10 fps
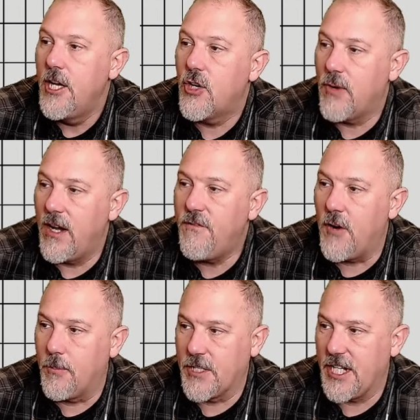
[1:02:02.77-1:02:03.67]
Ground
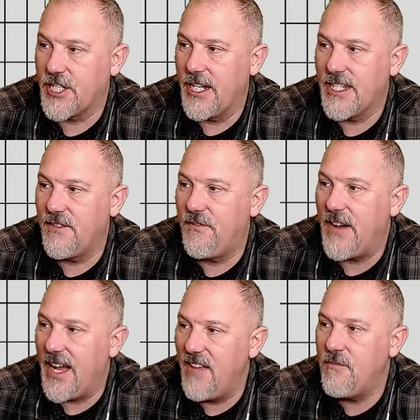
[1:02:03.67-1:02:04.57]
fault protection has a
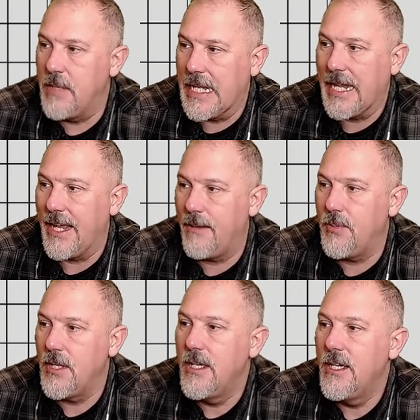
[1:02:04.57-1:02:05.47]
five milliamp
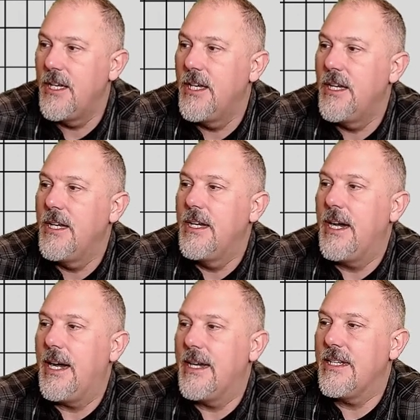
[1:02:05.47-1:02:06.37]

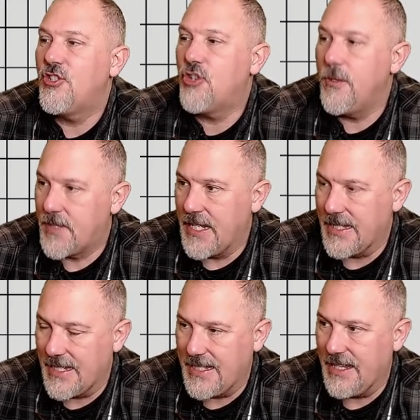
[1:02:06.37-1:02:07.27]
uh, trip
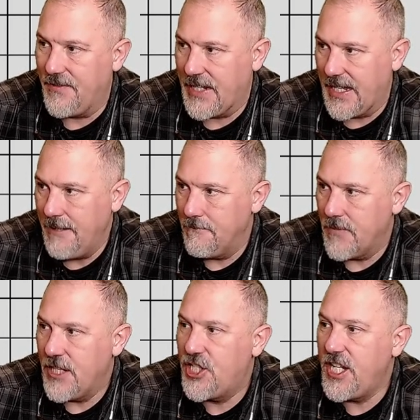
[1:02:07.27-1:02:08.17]
sensitivity.
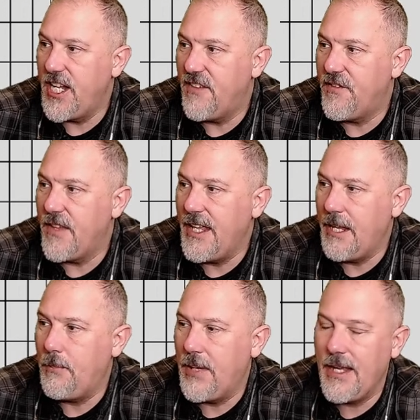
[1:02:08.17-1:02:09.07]
G F E
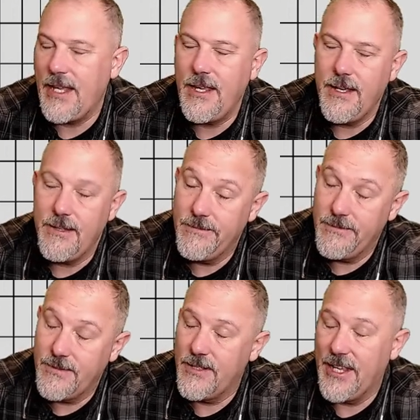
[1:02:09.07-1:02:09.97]
P,
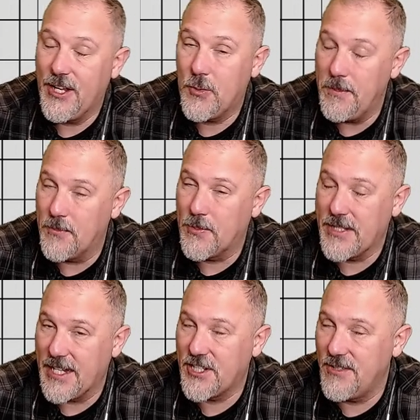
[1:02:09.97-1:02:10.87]
equipment
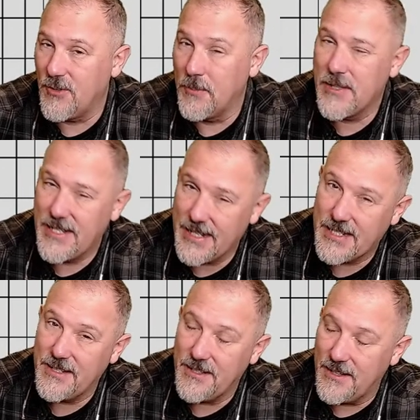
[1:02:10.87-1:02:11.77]
protection or
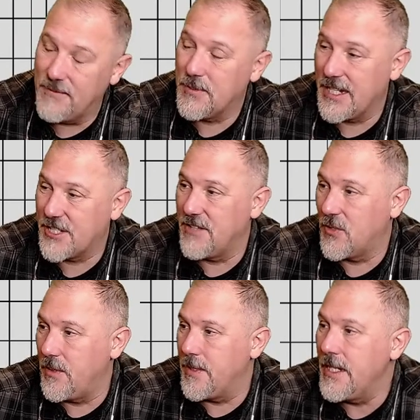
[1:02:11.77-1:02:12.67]
protecting of uh, protection of
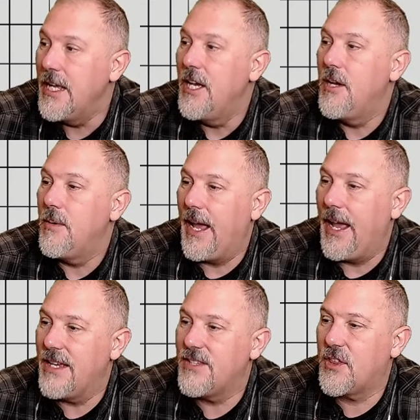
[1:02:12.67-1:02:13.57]
equipment,
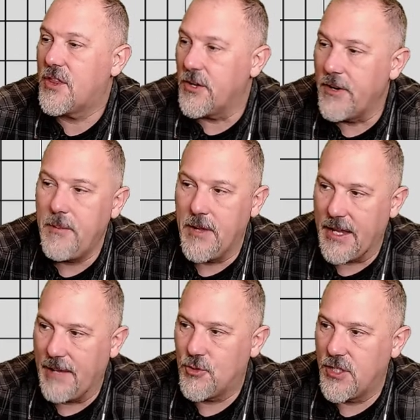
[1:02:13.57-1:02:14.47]
has thirty
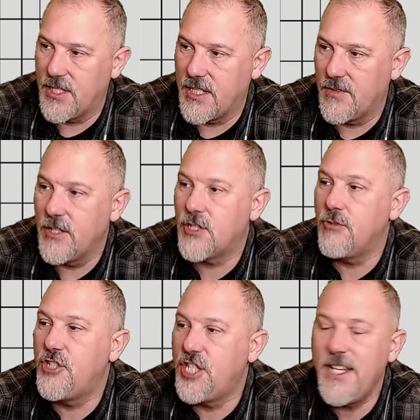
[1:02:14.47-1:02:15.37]
milliamp trip sensitivity. So
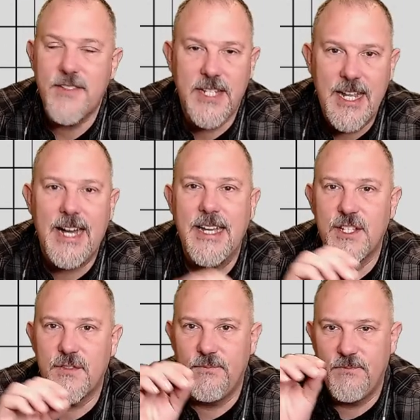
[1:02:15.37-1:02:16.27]
G F C I
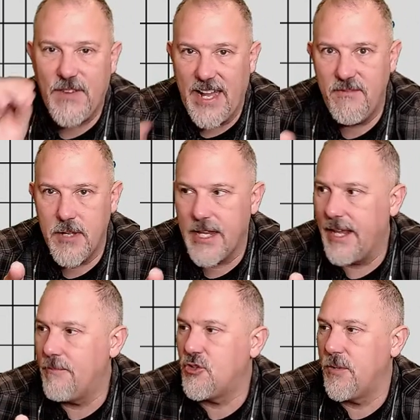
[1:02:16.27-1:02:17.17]
is five
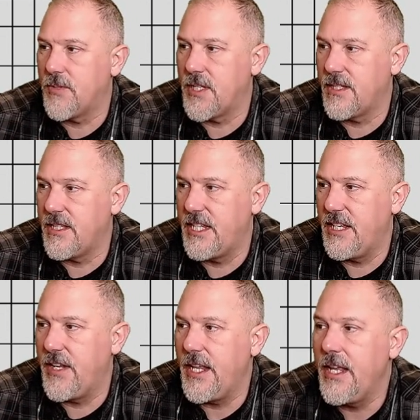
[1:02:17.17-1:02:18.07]
milliamp trip
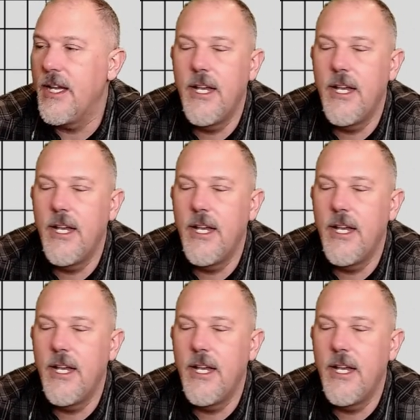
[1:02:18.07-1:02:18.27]
sensitivity.